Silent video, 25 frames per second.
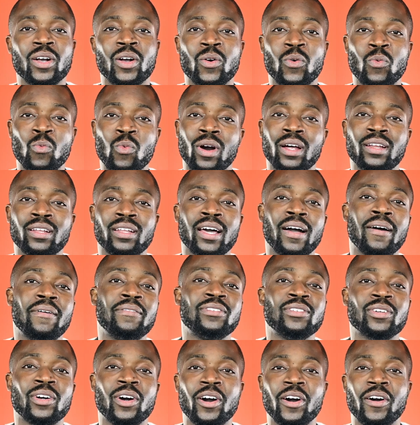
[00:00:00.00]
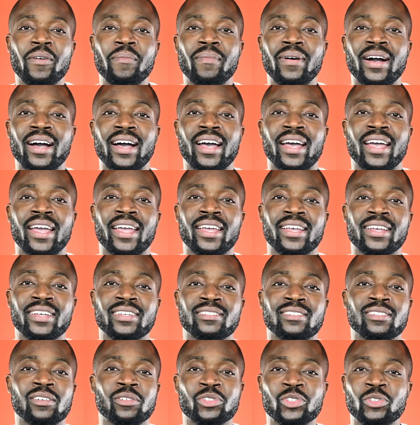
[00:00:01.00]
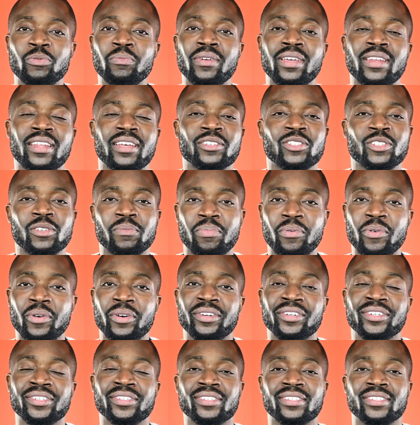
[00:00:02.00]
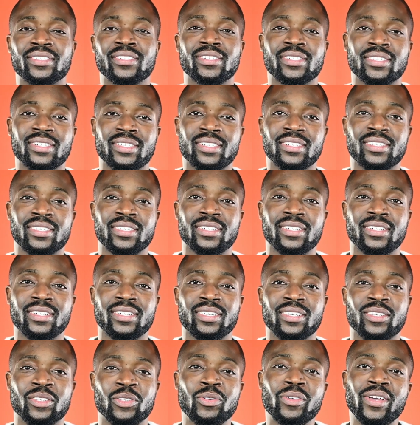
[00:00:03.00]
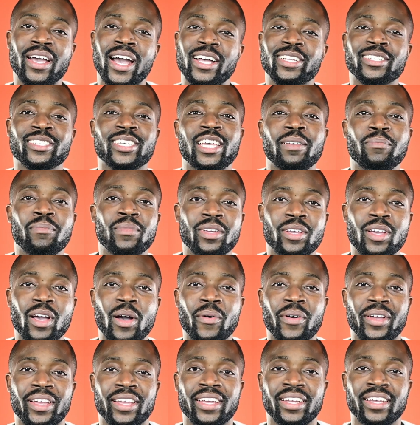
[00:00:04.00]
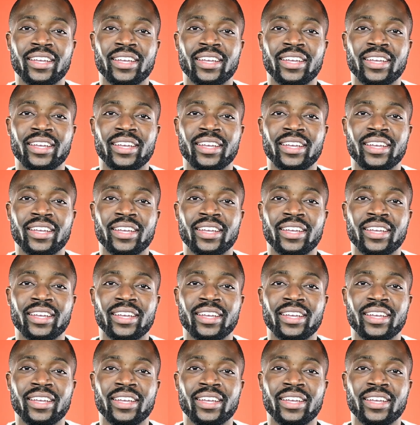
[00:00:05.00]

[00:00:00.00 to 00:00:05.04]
One love to all my social media supporters. You guys keep me going.